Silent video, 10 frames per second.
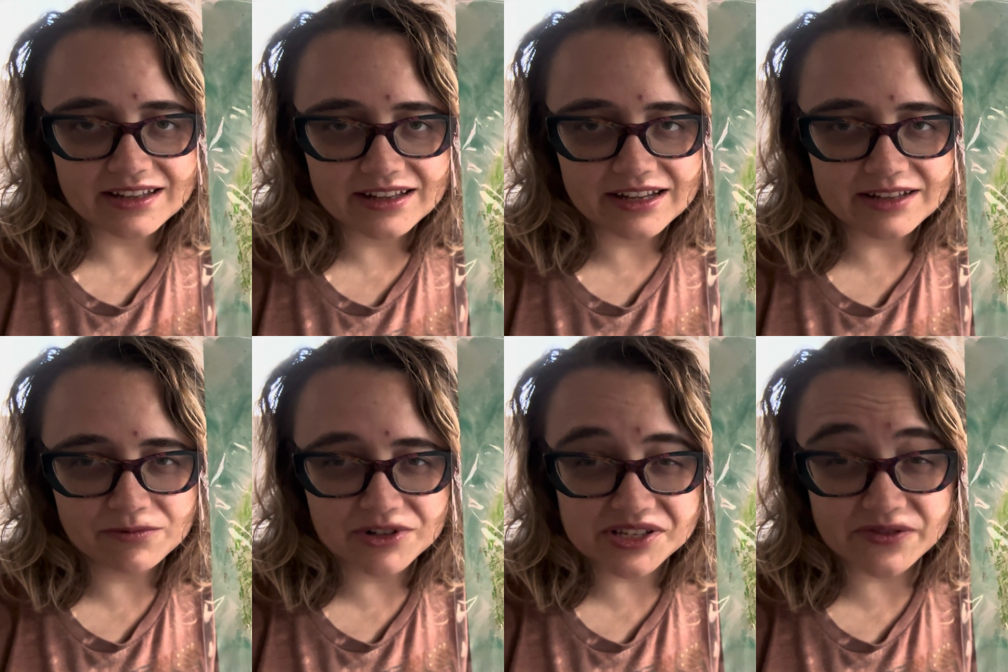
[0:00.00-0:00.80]
It
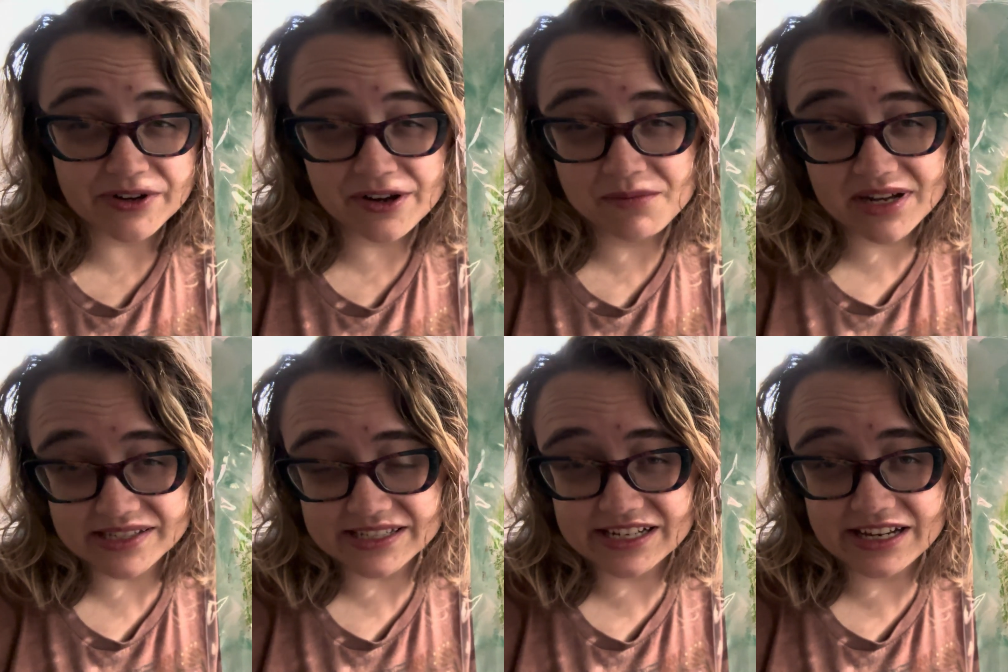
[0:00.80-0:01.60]
was very
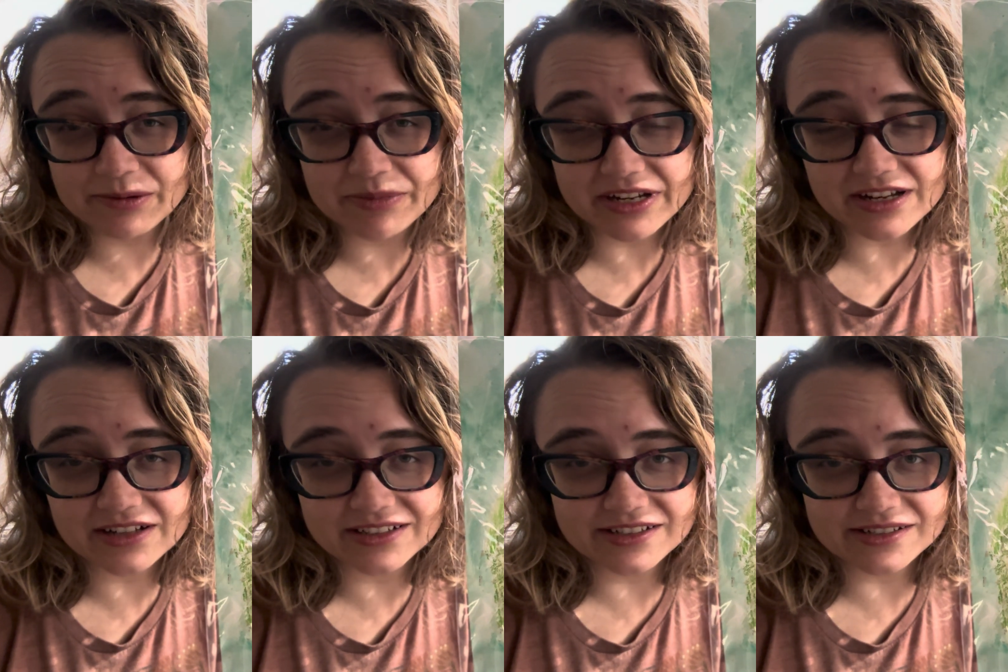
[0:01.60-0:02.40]
messy
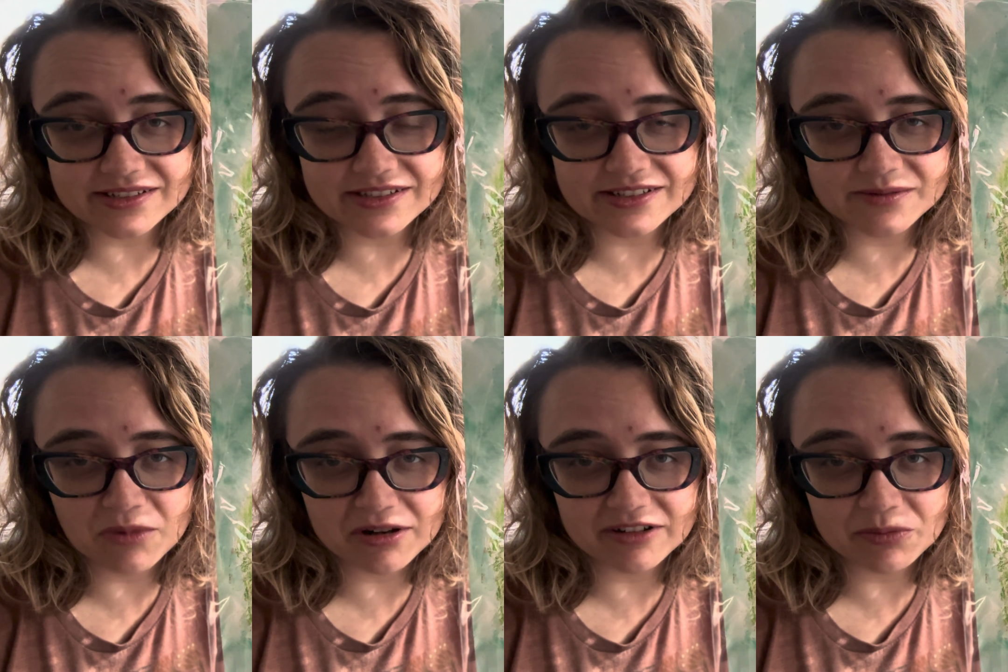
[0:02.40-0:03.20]
because
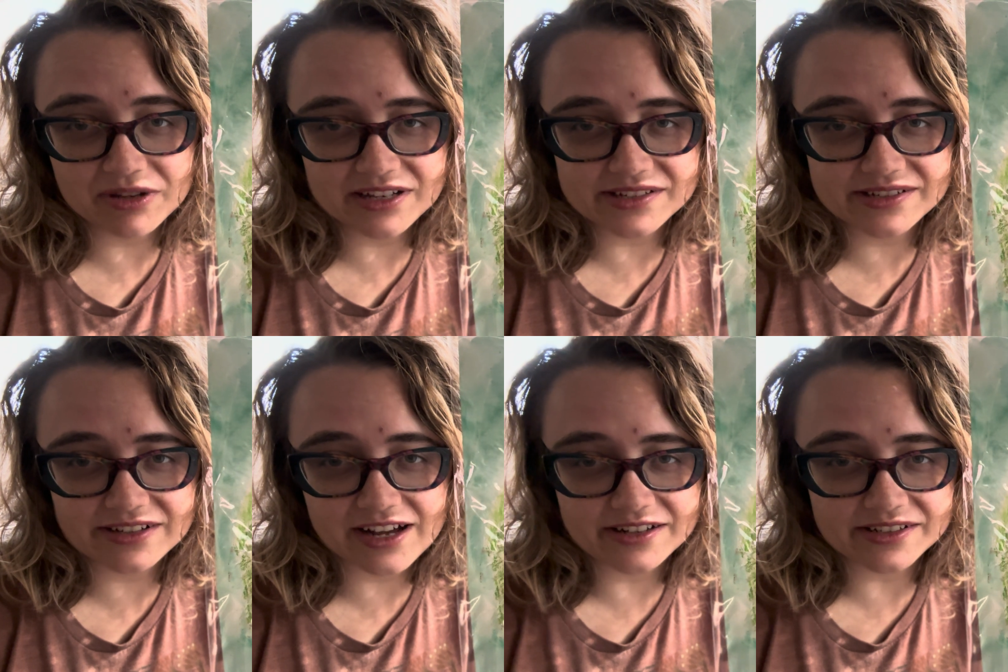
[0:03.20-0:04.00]
modeling paste
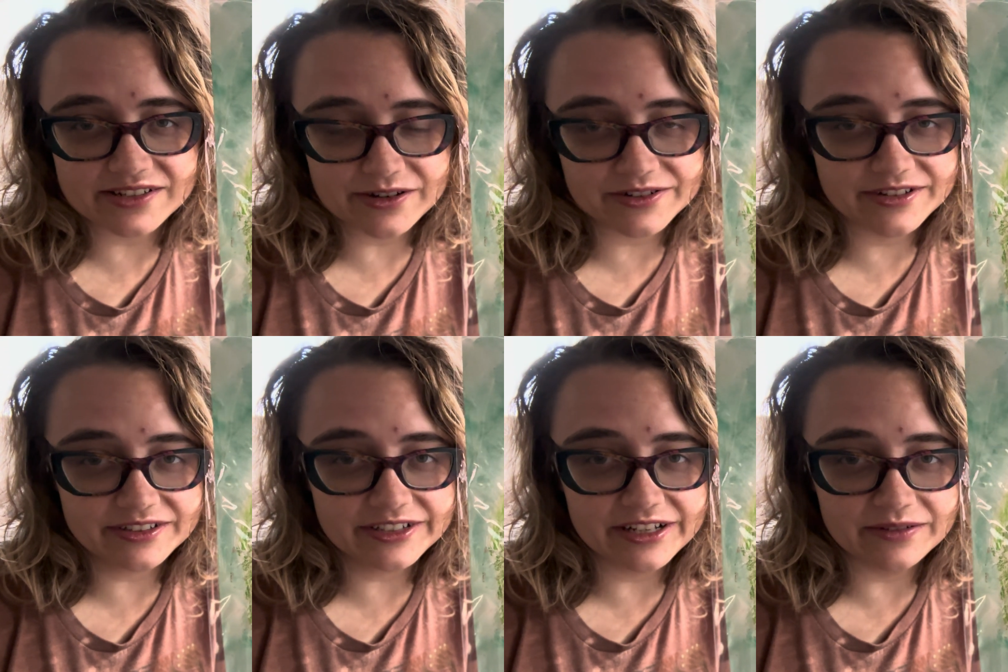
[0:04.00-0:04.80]
kind of stuck to the
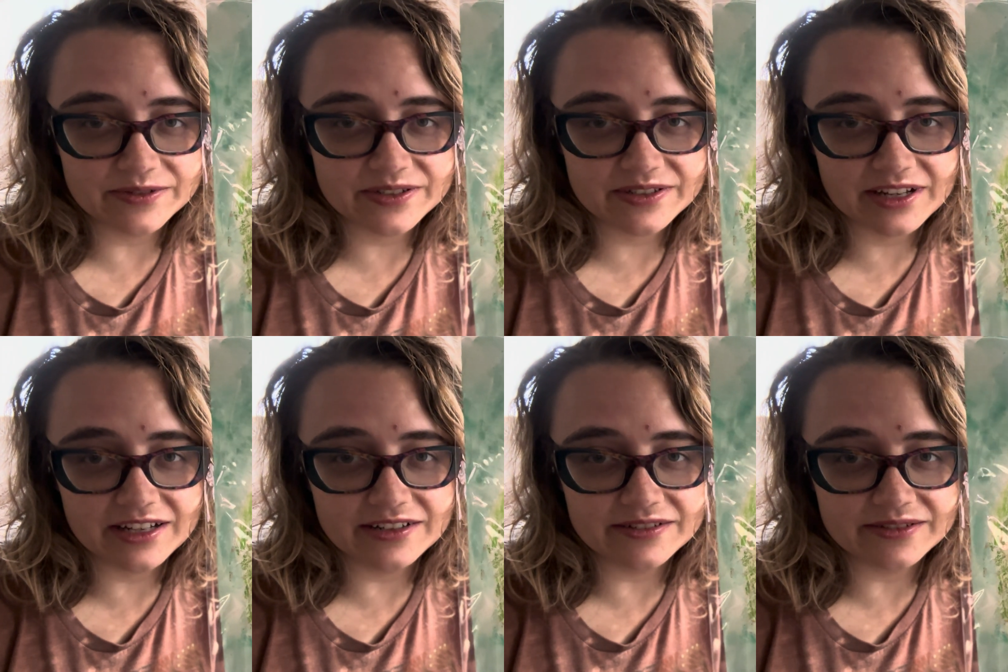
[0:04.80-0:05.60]
leaves
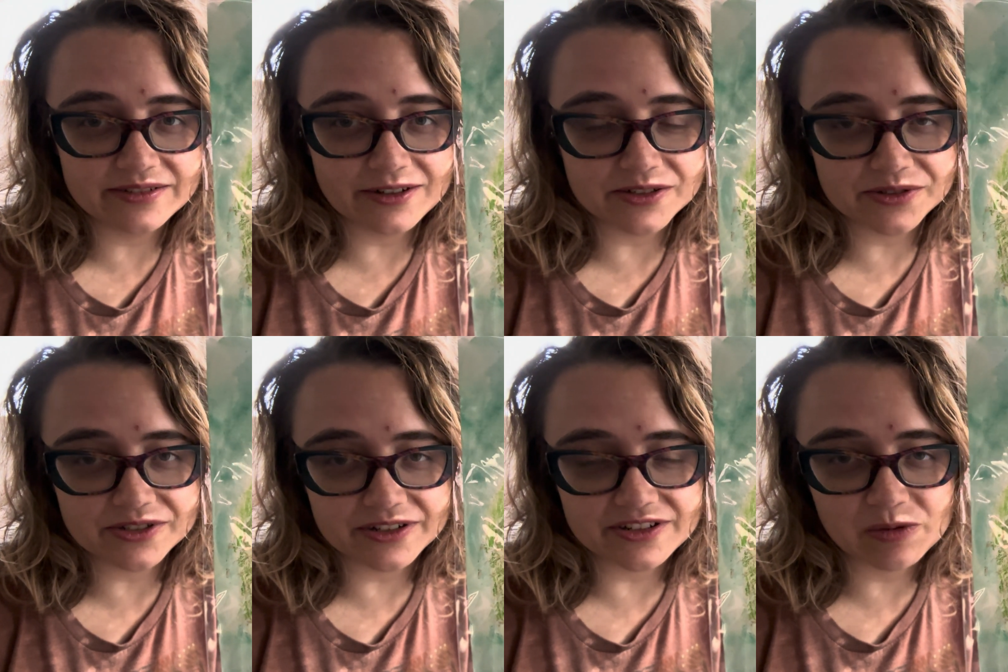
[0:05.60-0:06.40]
and also
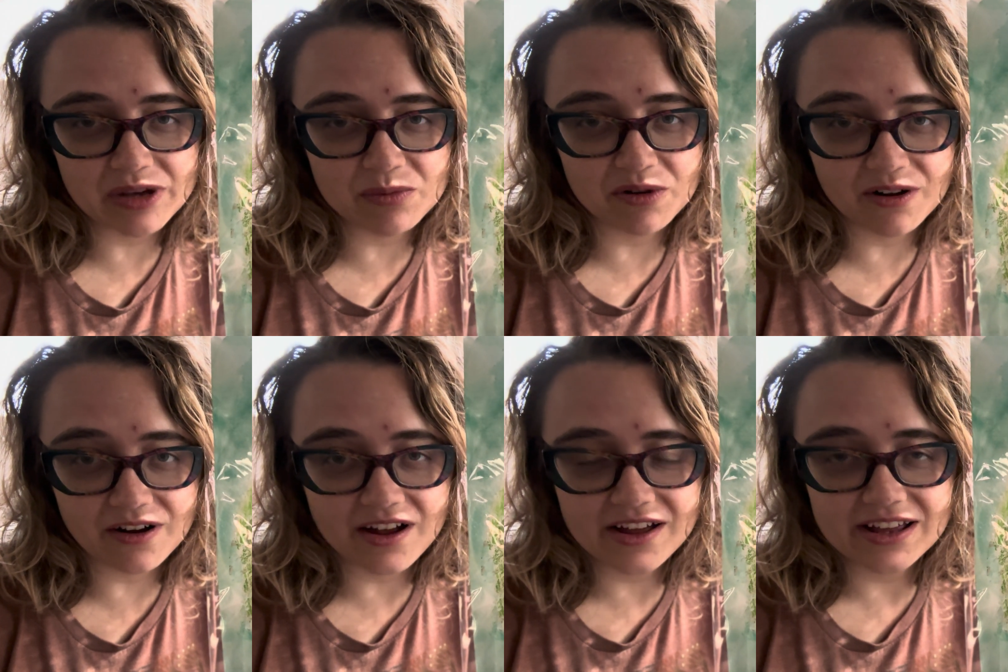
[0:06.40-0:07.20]
stuck to the
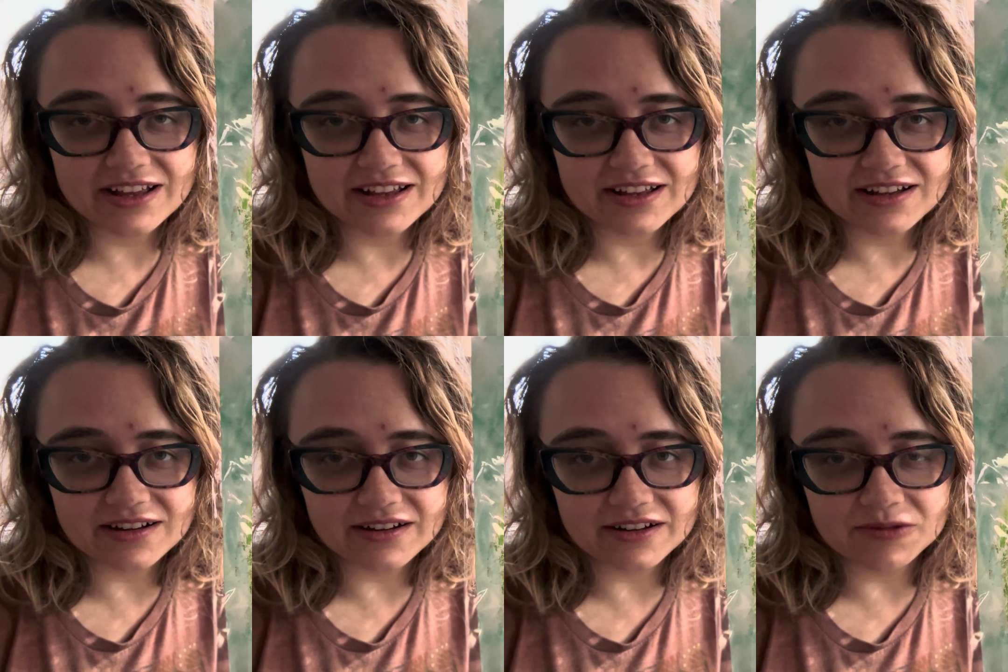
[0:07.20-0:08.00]
paper.
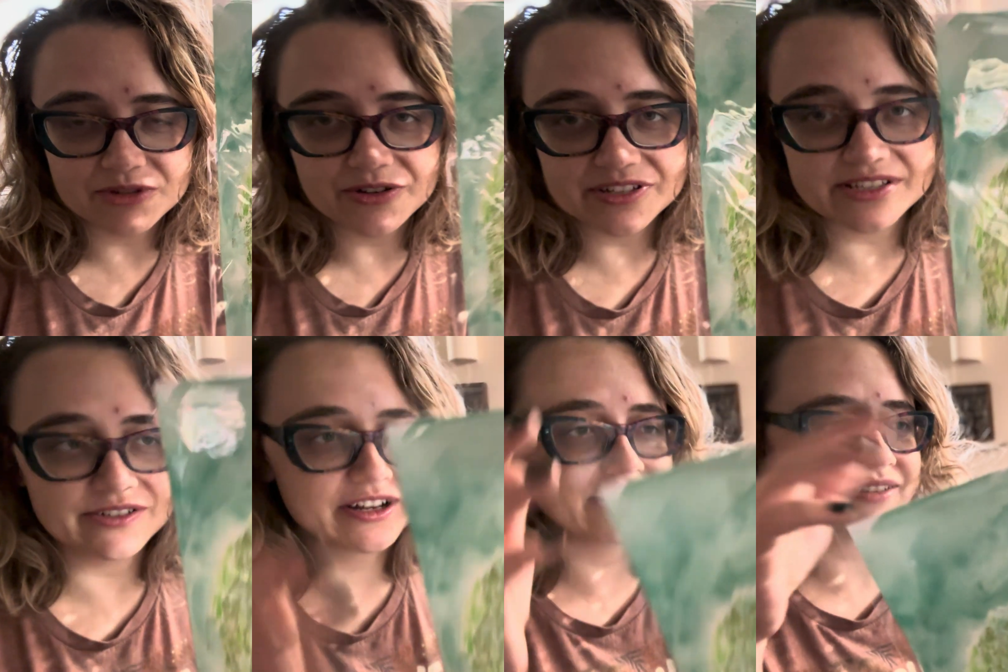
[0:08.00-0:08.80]
But you can
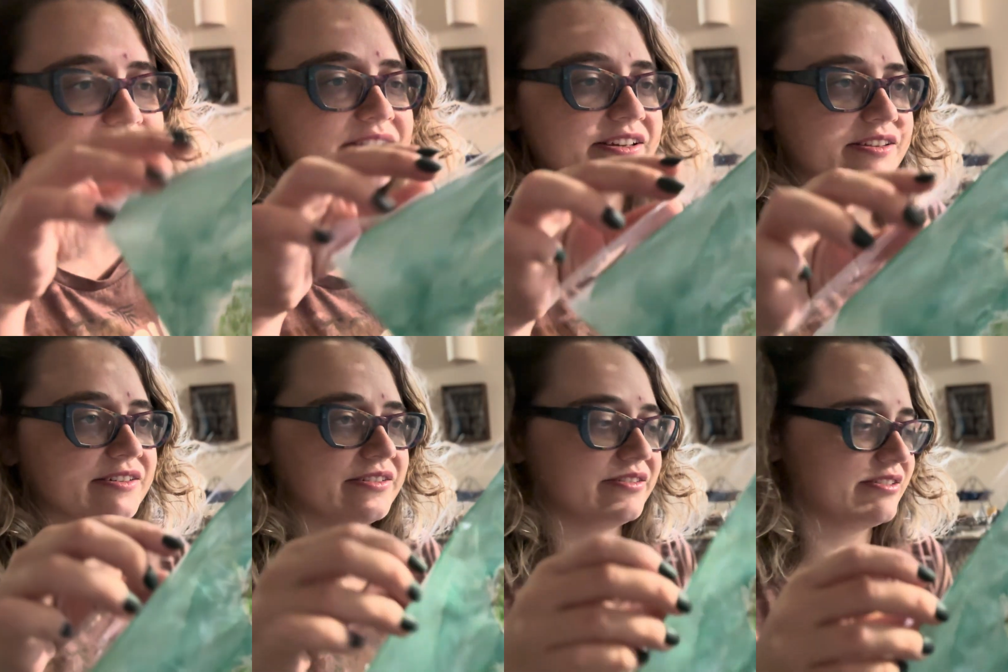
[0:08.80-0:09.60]
still kind of see
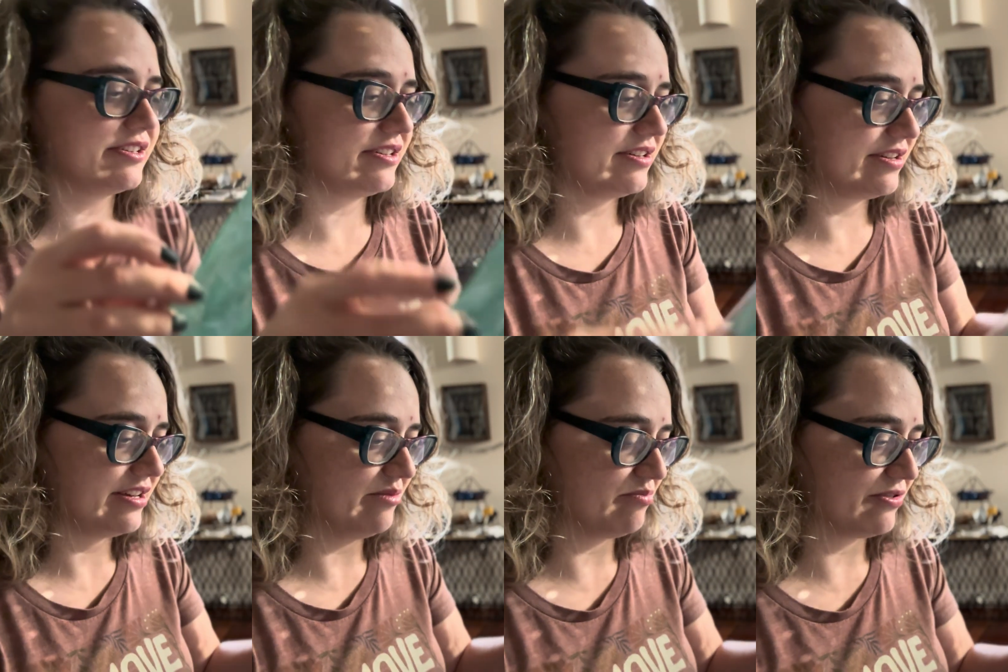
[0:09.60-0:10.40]
the
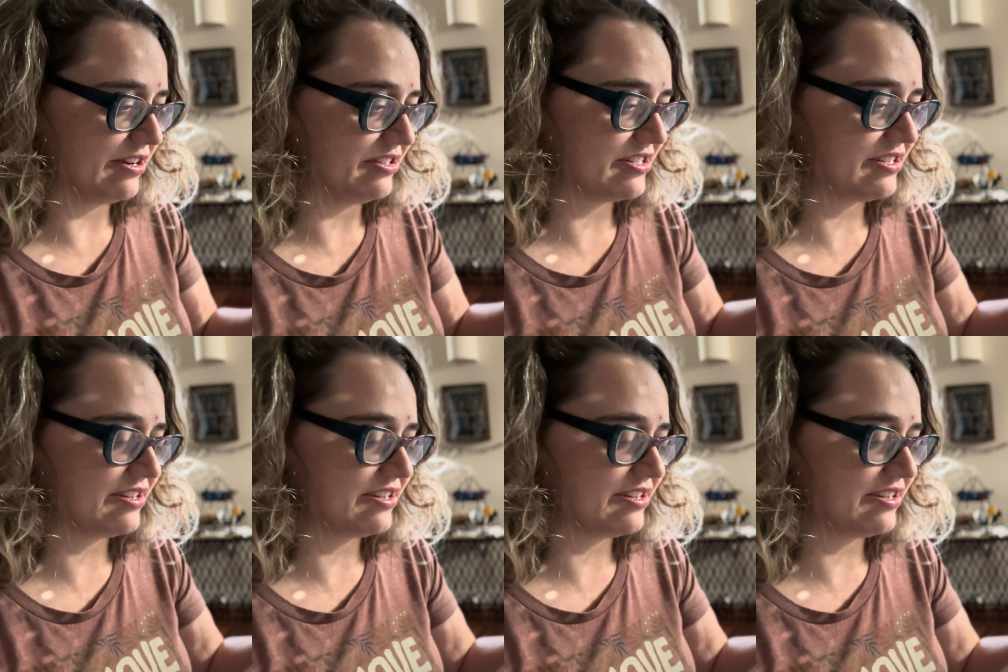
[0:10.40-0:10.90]
imprint